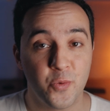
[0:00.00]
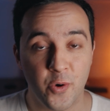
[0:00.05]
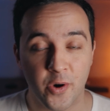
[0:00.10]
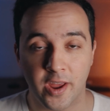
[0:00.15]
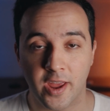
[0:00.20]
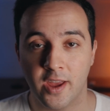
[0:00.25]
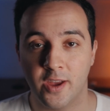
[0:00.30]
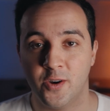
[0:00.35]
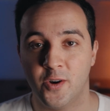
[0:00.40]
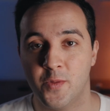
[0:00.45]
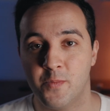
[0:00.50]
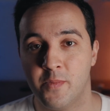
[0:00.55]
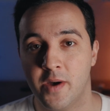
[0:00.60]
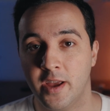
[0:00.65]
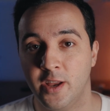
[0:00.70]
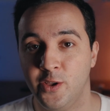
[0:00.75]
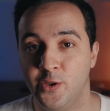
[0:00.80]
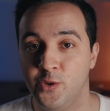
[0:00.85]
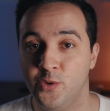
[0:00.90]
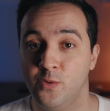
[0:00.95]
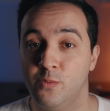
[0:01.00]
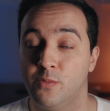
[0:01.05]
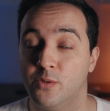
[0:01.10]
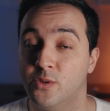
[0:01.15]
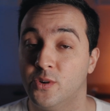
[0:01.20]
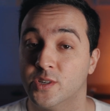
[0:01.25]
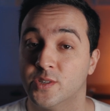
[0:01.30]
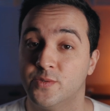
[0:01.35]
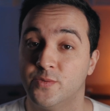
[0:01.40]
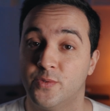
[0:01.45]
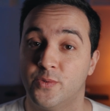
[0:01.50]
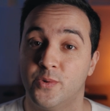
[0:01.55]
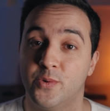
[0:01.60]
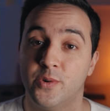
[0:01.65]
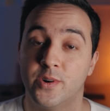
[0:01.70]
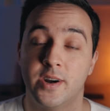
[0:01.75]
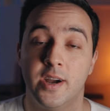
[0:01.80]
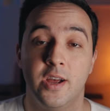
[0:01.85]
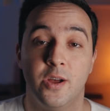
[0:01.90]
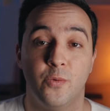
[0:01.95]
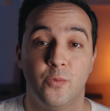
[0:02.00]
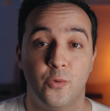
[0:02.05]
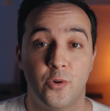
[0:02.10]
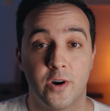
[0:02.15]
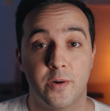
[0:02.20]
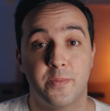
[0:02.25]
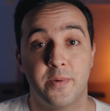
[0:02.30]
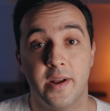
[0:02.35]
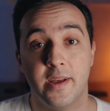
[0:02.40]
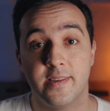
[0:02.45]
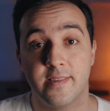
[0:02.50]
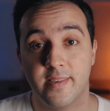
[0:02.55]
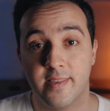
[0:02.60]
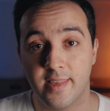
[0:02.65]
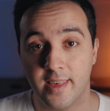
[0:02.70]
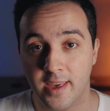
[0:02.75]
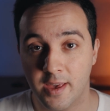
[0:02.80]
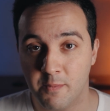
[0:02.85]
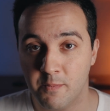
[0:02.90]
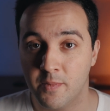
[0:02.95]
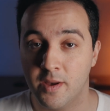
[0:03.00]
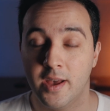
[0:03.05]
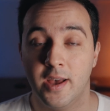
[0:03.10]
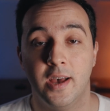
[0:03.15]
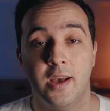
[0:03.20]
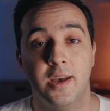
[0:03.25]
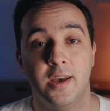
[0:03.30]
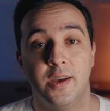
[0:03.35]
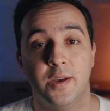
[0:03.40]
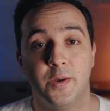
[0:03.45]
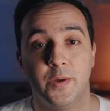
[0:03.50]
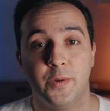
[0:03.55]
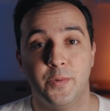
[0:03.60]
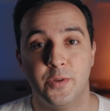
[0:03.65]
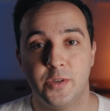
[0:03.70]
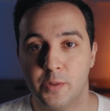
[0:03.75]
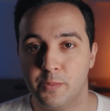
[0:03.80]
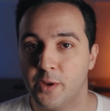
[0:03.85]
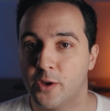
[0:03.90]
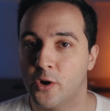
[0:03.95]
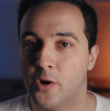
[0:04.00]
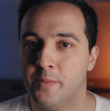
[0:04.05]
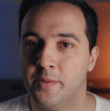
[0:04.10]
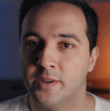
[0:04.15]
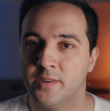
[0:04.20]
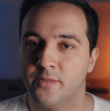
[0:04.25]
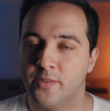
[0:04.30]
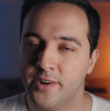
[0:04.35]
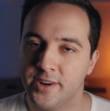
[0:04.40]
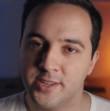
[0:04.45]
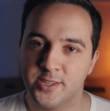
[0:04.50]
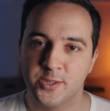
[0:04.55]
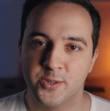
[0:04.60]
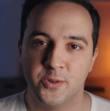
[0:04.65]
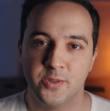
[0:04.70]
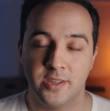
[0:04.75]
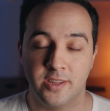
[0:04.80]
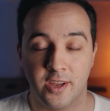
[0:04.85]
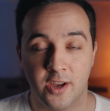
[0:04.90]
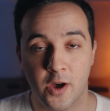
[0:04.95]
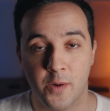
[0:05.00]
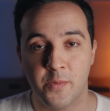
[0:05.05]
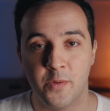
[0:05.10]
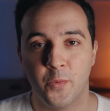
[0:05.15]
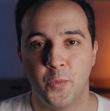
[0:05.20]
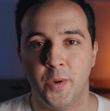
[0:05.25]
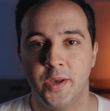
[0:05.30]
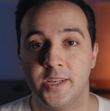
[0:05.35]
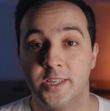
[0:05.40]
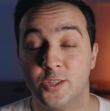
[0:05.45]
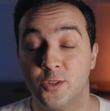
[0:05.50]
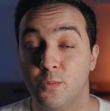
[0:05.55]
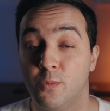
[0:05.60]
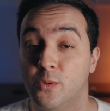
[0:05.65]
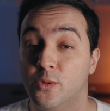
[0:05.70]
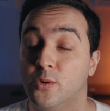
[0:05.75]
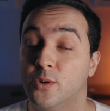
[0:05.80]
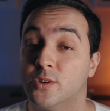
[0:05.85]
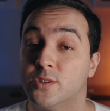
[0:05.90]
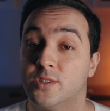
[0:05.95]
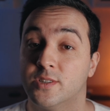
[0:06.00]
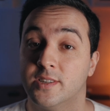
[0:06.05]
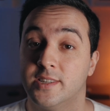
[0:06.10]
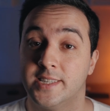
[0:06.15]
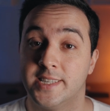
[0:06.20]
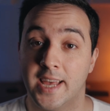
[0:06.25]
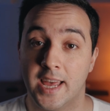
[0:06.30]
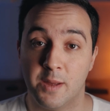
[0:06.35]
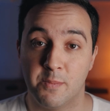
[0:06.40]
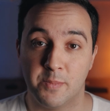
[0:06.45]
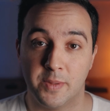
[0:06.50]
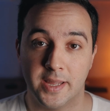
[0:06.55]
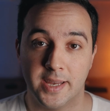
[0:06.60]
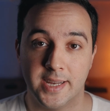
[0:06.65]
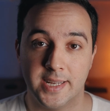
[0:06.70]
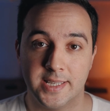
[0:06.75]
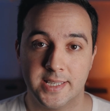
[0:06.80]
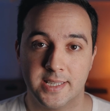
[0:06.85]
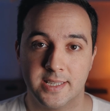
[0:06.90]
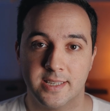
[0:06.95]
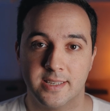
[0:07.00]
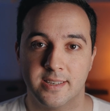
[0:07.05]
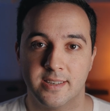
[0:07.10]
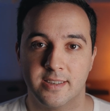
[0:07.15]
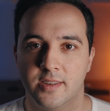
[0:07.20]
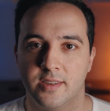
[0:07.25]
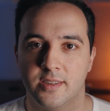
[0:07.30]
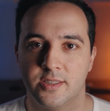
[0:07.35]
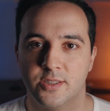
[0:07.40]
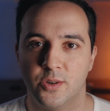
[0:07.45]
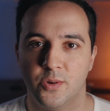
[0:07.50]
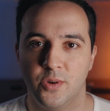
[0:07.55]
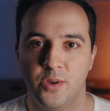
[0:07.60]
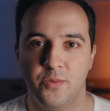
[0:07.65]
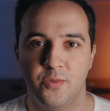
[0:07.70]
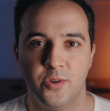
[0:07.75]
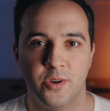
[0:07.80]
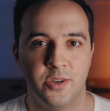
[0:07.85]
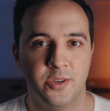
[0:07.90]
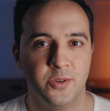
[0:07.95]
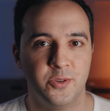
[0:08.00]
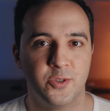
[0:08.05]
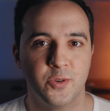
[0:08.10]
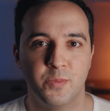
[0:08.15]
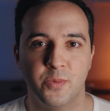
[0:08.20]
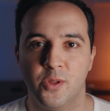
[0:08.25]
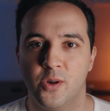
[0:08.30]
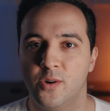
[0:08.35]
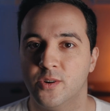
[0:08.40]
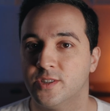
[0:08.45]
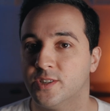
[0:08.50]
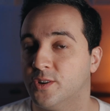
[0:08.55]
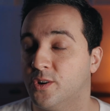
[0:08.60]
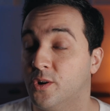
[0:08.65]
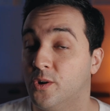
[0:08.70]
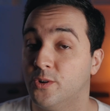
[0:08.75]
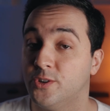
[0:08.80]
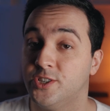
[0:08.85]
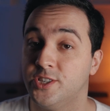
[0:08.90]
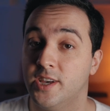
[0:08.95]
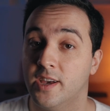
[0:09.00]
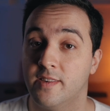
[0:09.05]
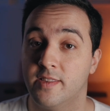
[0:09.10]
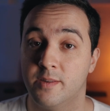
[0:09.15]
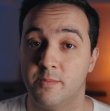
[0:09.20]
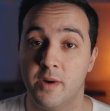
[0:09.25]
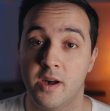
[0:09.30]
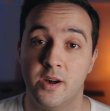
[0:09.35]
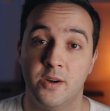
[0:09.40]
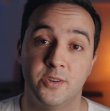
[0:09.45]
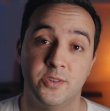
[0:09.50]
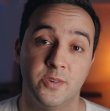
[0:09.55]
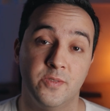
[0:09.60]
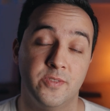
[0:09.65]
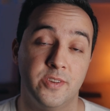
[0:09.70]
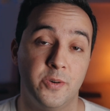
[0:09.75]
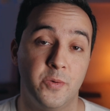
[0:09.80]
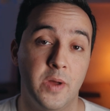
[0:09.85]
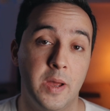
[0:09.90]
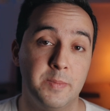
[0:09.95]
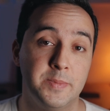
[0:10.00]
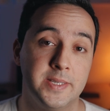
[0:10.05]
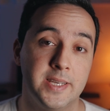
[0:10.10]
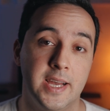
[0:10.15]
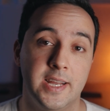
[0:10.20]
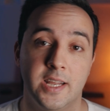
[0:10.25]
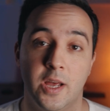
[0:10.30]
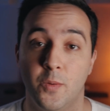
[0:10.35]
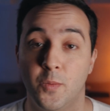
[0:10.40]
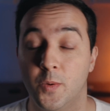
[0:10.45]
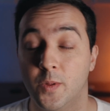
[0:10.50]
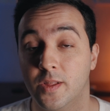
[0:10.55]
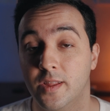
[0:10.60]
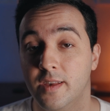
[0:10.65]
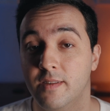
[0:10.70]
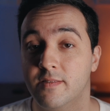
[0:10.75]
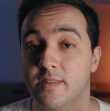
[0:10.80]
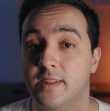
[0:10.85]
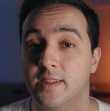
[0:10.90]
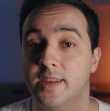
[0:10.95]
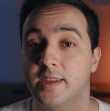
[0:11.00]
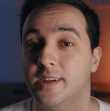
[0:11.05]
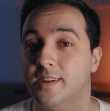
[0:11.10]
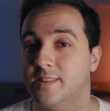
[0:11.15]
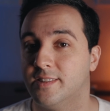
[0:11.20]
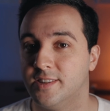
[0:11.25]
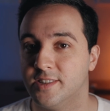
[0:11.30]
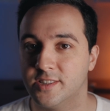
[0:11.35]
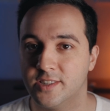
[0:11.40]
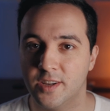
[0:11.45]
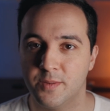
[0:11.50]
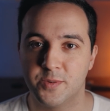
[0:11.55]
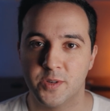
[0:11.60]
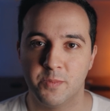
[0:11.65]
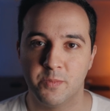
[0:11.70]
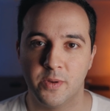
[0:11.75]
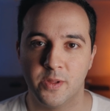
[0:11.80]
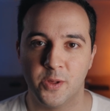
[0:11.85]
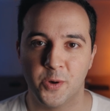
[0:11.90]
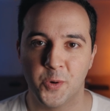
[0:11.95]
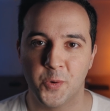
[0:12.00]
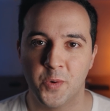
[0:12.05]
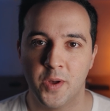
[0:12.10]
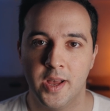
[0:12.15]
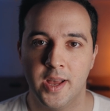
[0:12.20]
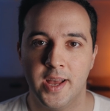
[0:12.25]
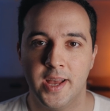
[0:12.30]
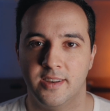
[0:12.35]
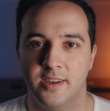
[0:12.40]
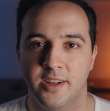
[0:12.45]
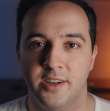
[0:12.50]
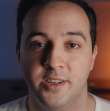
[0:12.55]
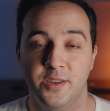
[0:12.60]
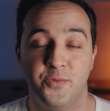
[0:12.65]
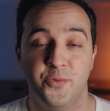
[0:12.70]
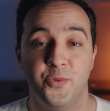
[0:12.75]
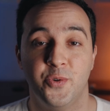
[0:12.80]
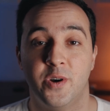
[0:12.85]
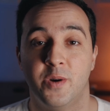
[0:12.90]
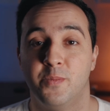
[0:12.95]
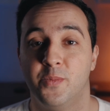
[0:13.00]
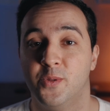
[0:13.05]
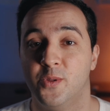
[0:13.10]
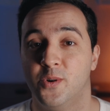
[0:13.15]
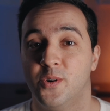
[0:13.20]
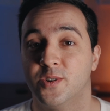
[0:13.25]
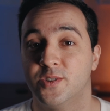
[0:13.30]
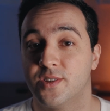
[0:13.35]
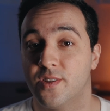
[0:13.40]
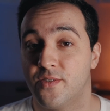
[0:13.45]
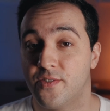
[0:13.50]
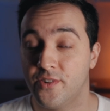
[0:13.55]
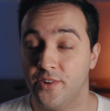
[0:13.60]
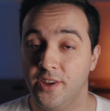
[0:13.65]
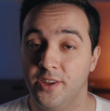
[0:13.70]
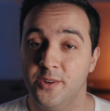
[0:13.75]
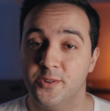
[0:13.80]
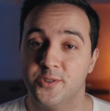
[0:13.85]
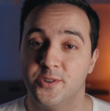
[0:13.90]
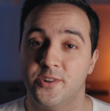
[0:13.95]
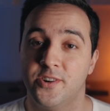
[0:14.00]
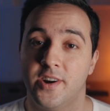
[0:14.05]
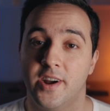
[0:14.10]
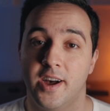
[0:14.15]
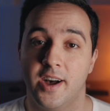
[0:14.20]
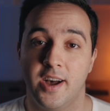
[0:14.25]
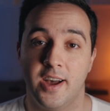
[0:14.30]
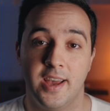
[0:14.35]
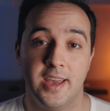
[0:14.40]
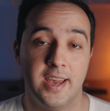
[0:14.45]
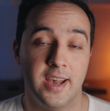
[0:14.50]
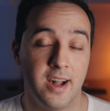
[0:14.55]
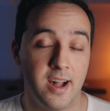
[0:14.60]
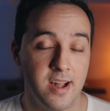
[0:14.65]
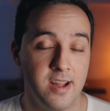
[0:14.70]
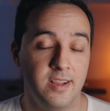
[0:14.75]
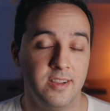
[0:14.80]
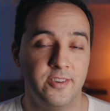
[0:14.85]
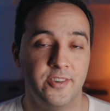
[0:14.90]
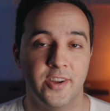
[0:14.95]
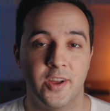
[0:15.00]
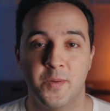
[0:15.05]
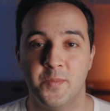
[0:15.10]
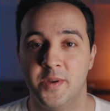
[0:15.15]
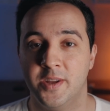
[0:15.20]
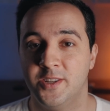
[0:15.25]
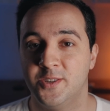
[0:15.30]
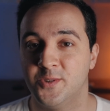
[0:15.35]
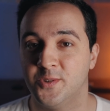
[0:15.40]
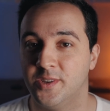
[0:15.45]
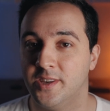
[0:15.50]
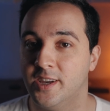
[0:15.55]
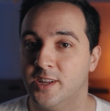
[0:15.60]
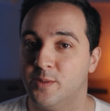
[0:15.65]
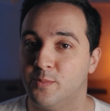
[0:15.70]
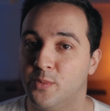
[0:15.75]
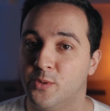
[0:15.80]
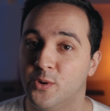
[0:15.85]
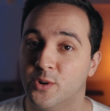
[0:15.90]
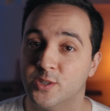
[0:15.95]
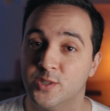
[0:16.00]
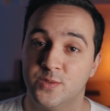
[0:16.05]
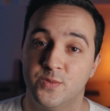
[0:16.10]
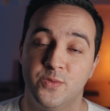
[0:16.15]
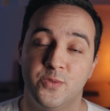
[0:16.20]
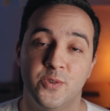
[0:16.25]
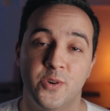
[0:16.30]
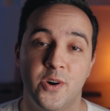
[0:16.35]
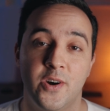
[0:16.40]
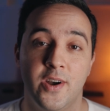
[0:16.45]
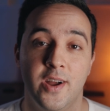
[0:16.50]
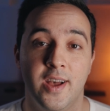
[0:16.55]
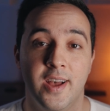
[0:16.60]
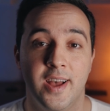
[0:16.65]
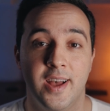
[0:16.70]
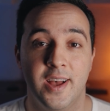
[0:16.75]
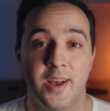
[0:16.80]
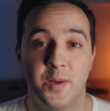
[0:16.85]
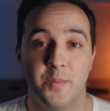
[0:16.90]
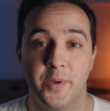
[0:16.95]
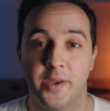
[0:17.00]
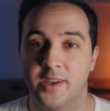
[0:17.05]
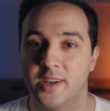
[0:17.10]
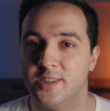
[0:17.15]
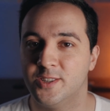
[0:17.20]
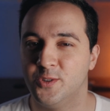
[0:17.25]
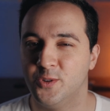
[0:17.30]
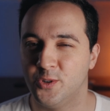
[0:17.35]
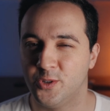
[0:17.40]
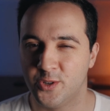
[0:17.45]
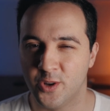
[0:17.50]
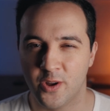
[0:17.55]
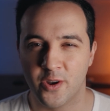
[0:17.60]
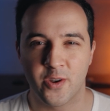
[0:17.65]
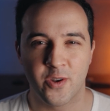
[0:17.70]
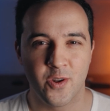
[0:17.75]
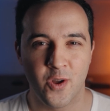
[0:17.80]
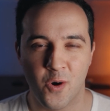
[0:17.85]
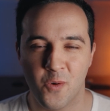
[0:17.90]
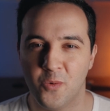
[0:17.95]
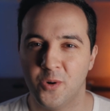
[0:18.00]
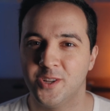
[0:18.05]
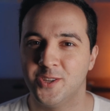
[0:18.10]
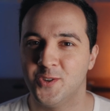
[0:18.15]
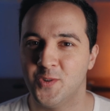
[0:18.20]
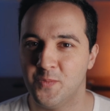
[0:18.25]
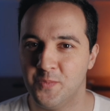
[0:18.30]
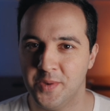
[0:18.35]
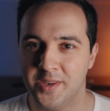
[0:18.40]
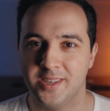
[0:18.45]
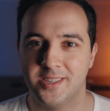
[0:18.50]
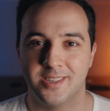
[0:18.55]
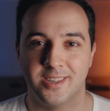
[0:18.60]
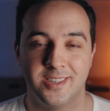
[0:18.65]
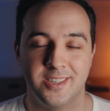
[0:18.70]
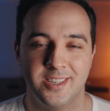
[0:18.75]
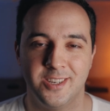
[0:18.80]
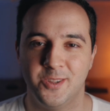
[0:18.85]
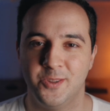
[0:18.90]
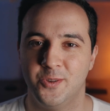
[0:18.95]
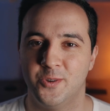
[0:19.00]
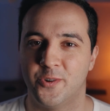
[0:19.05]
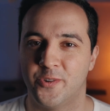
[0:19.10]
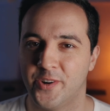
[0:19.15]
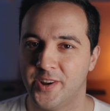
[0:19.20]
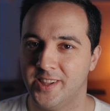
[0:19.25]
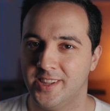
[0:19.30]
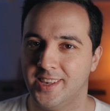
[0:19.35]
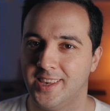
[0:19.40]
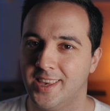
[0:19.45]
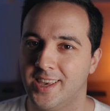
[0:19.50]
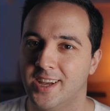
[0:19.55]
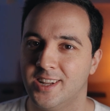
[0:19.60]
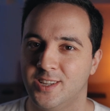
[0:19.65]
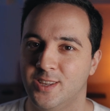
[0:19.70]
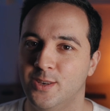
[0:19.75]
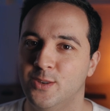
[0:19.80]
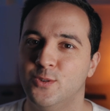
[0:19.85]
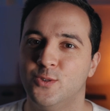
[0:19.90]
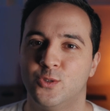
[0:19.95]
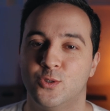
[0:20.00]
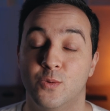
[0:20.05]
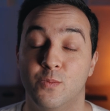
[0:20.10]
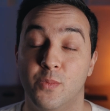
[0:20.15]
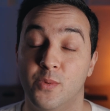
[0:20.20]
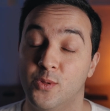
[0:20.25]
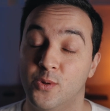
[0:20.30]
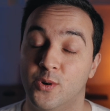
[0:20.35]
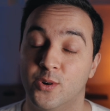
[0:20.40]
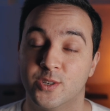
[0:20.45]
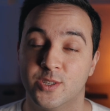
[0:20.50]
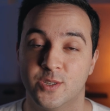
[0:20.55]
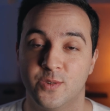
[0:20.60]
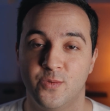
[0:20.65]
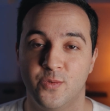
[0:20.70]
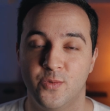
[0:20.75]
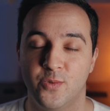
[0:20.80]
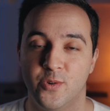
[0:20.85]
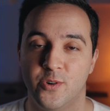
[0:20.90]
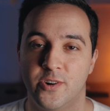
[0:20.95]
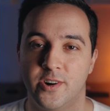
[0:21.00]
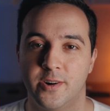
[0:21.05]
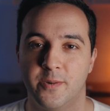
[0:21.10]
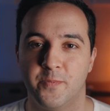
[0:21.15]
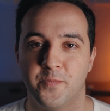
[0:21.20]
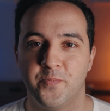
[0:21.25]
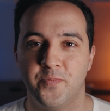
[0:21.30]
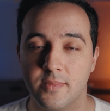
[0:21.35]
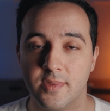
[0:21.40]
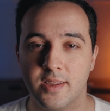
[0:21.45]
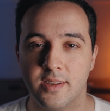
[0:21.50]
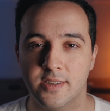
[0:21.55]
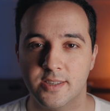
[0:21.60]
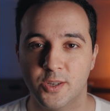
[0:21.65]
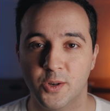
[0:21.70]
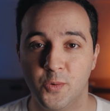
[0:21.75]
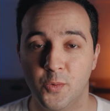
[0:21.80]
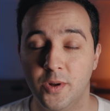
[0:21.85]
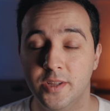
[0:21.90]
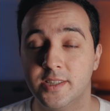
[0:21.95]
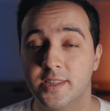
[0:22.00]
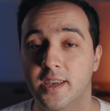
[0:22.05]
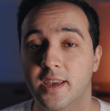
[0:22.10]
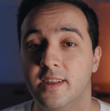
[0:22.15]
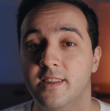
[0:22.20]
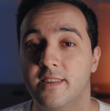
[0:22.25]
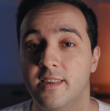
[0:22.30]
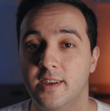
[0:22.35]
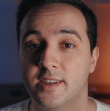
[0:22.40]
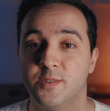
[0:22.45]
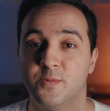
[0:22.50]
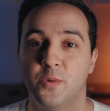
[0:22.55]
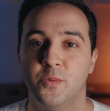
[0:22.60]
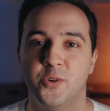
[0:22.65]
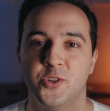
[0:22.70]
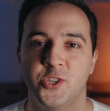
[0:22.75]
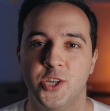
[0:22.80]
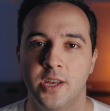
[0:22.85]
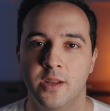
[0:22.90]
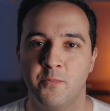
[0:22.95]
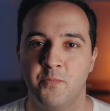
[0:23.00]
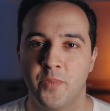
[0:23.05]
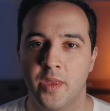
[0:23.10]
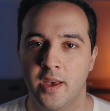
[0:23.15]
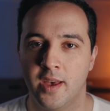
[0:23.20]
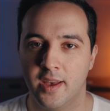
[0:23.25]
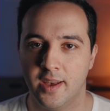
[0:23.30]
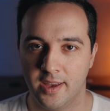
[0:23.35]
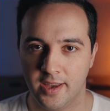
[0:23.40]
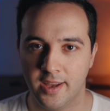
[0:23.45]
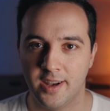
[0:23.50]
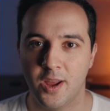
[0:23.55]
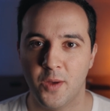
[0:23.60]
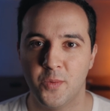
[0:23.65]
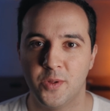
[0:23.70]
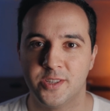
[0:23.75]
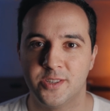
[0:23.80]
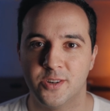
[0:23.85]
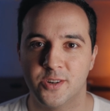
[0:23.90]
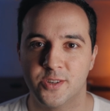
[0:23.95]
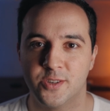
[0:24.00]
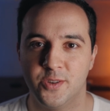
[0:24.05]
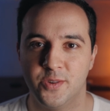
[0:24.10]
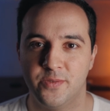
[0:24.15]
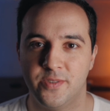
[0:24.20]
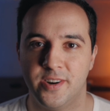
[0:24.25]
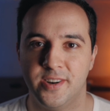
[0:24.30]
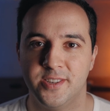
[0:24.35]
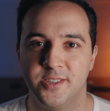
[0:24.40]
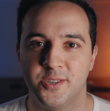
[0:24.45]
working on my new Blocs 4 WordPress theme, which will be coming very soon in coming weeks to BlocsTemplates. So if you're new to Blocs, go check them out on their website. I will leave the link in the description below. And if you are Blocs 3 user, I highly recommend to get Blocs 4, because you don't know what you miss until you really get used to Blocs 4. So once again, thanks for watching, and I will talk to you very